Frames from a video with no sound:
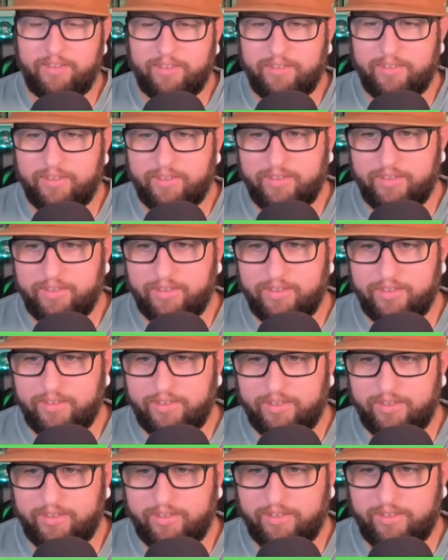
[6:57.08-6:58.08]

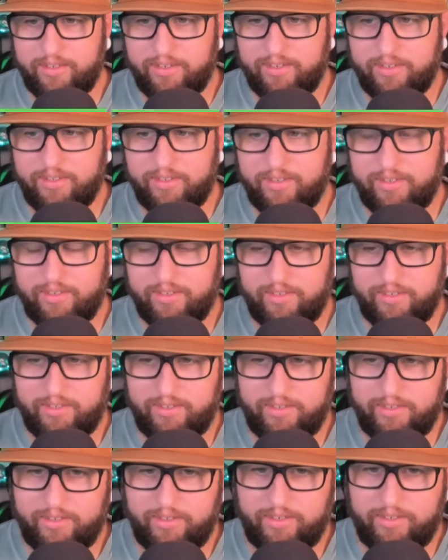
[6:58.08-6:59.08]

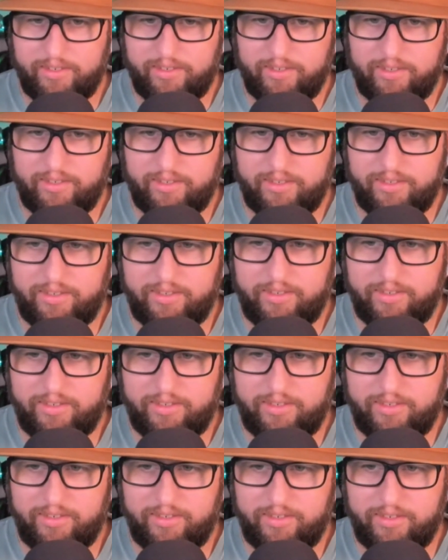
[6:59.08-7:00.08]

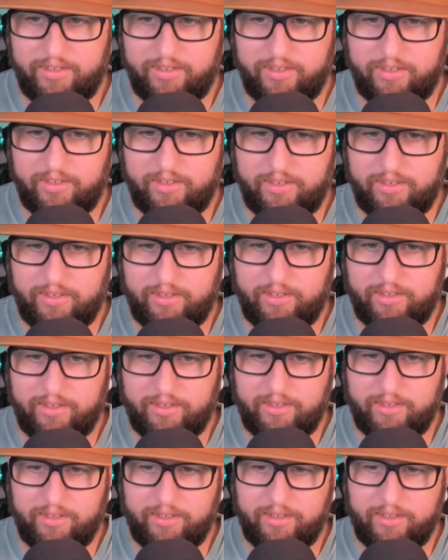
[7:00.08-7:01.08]

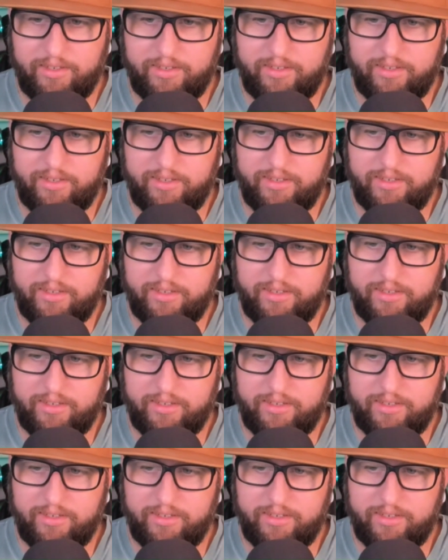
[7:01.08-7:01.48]
This person isn't speaking.